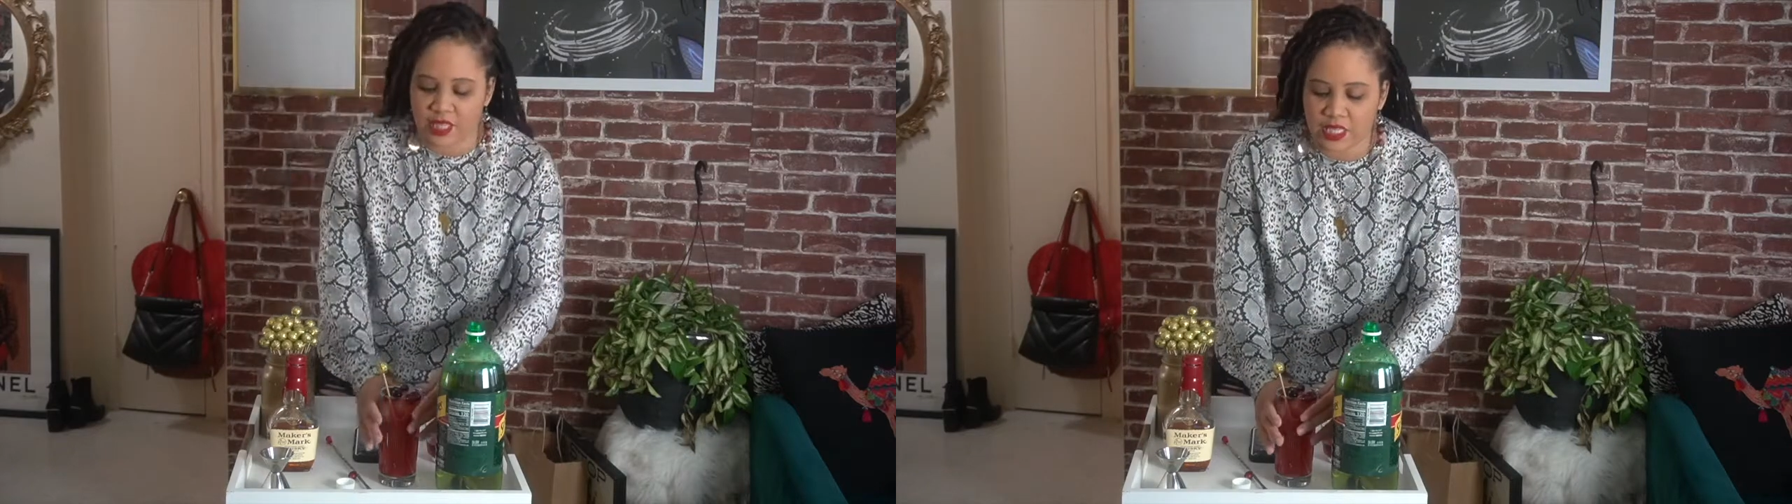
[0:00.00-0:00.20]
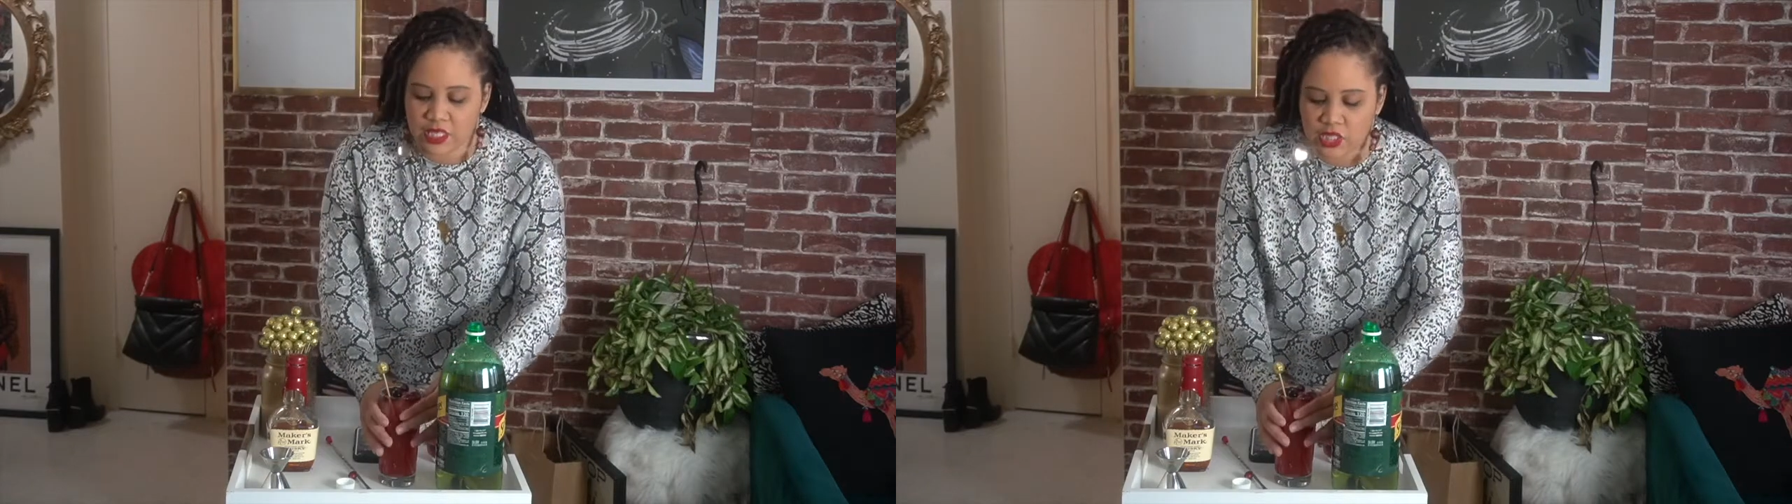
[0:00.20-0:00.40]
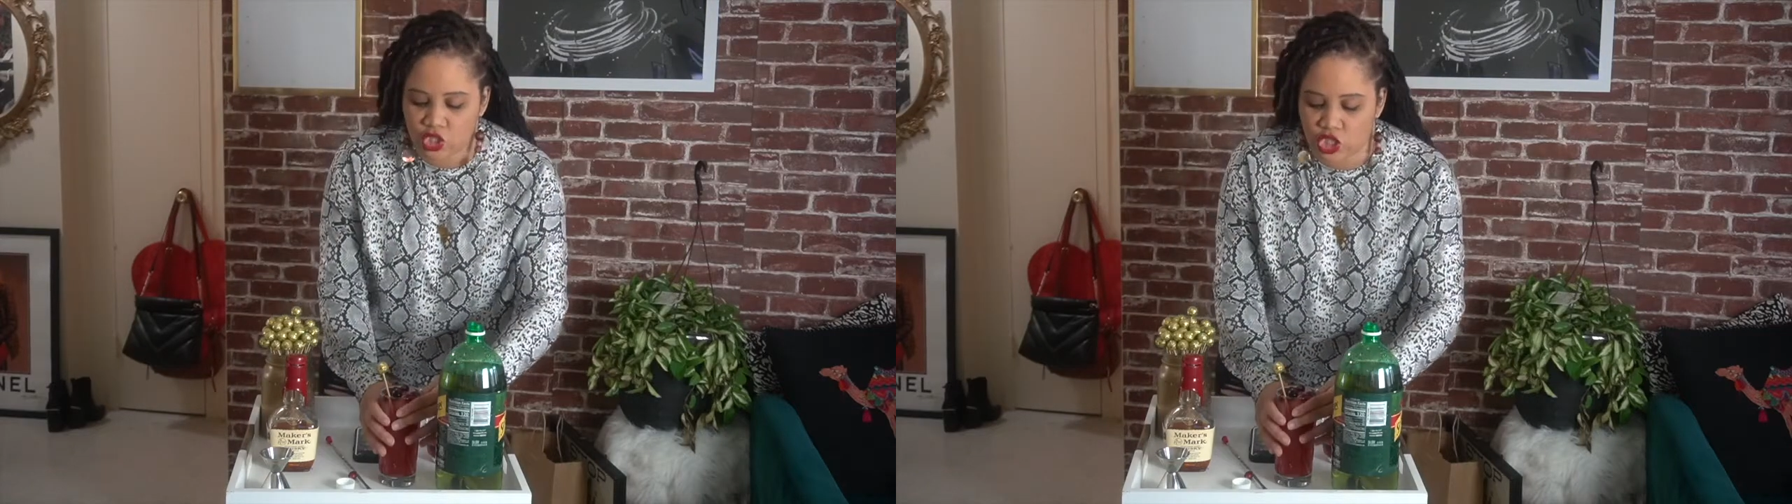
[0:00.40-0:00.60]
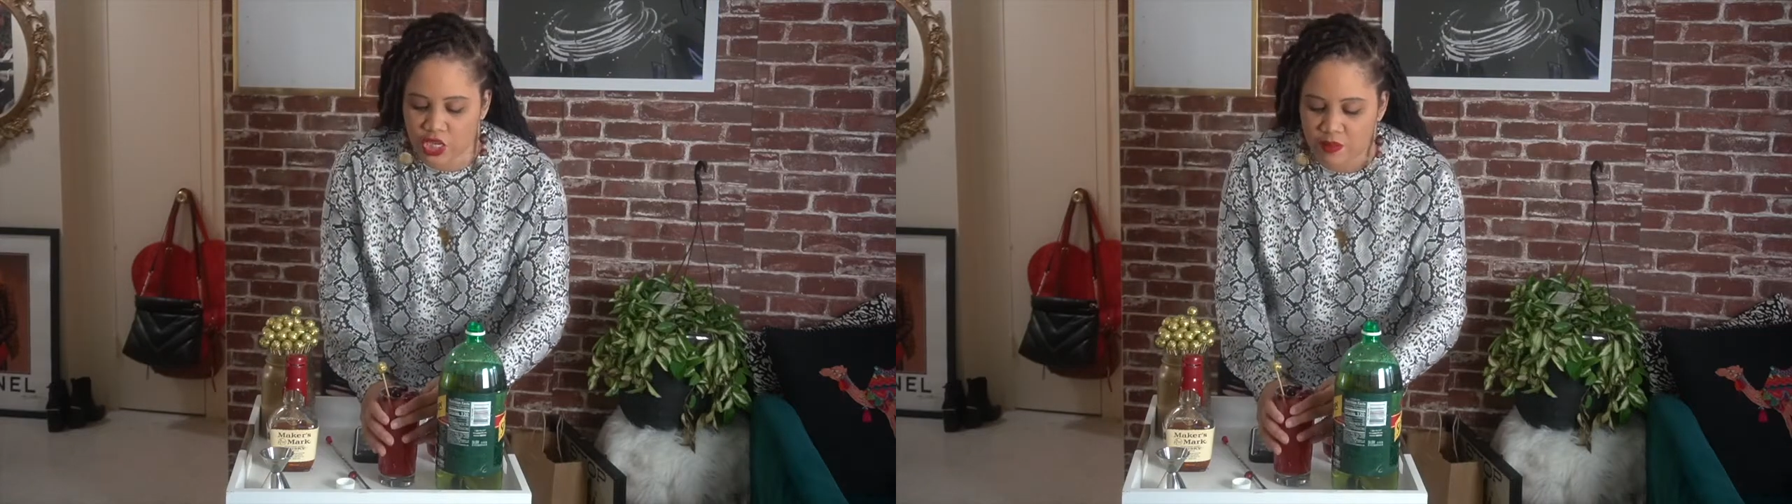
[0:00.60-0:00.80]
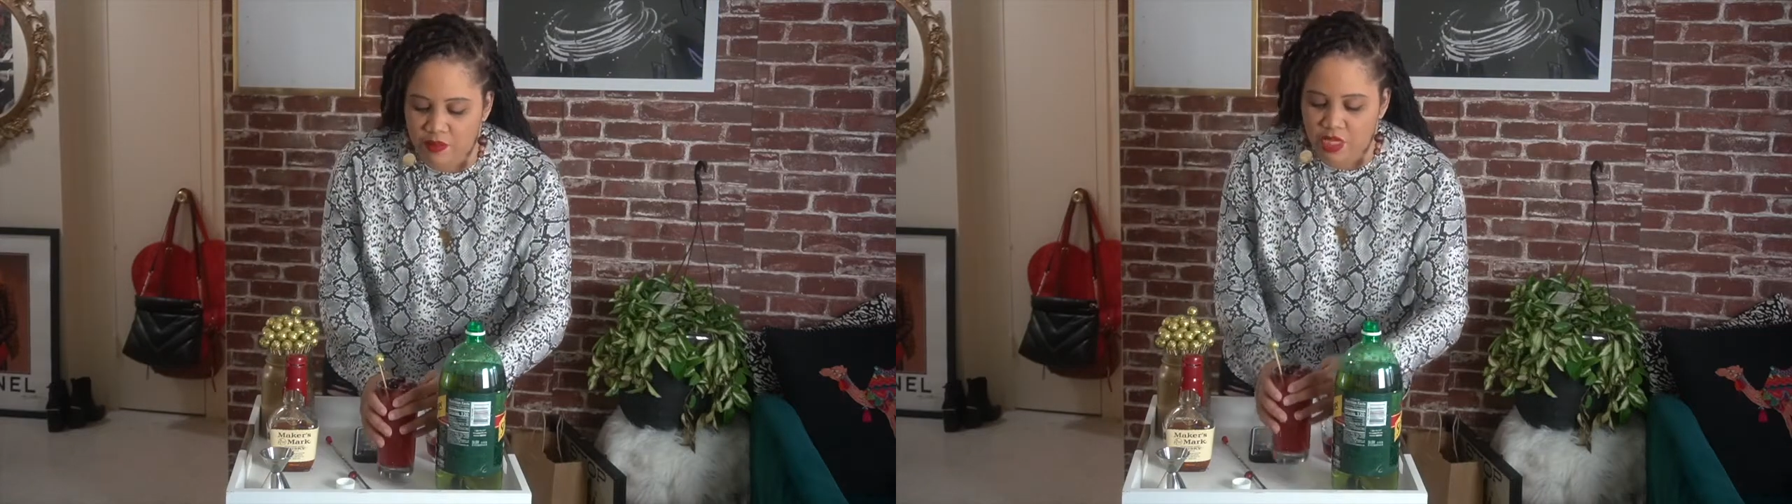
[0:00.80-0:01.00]
ladies and
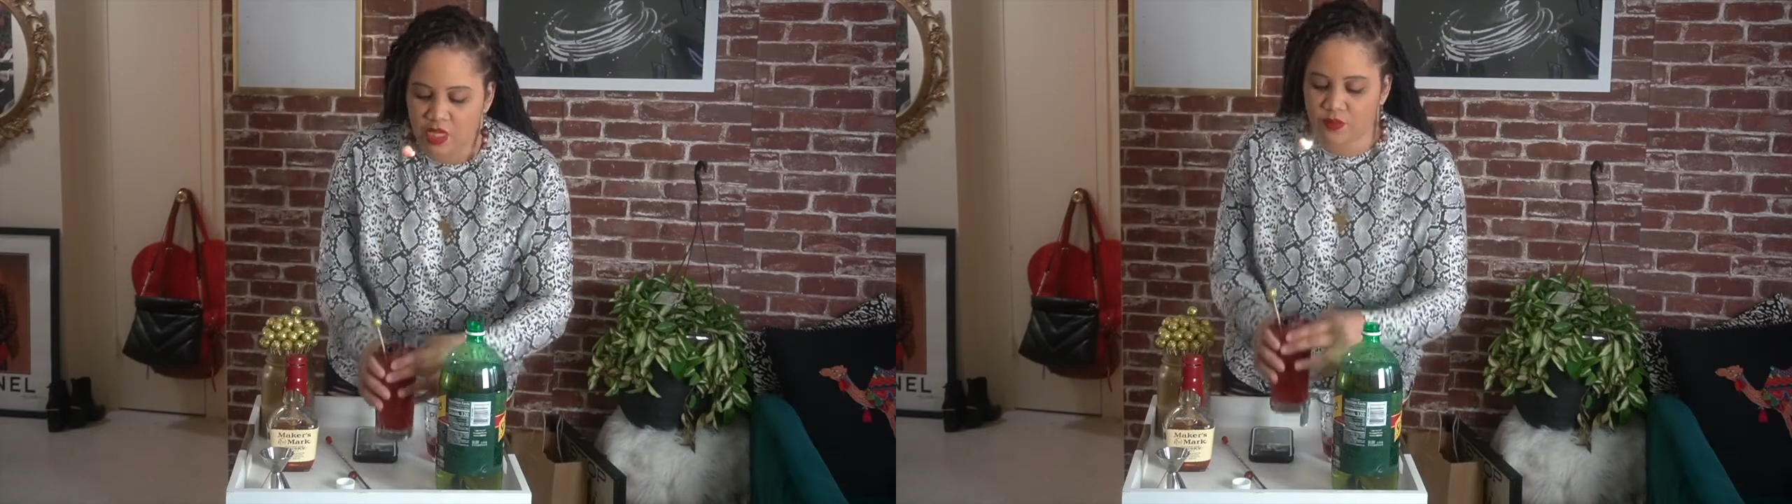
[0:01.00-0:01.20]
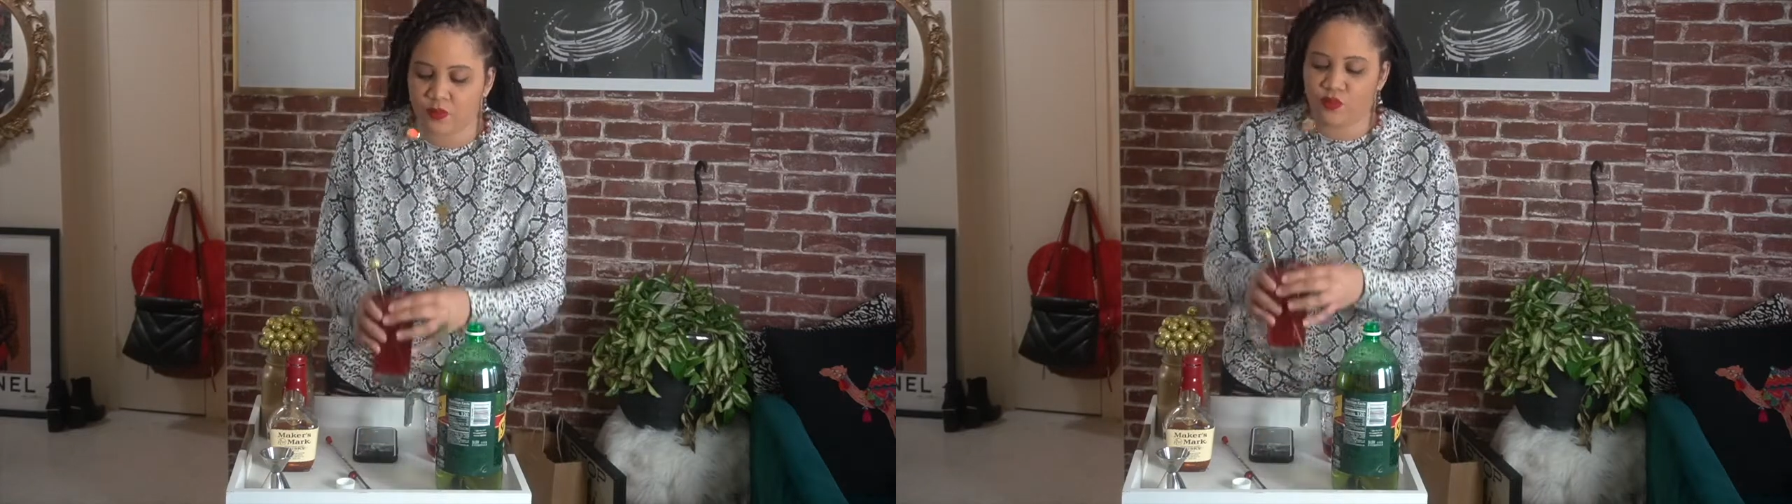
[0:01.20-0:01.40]
gentlemen.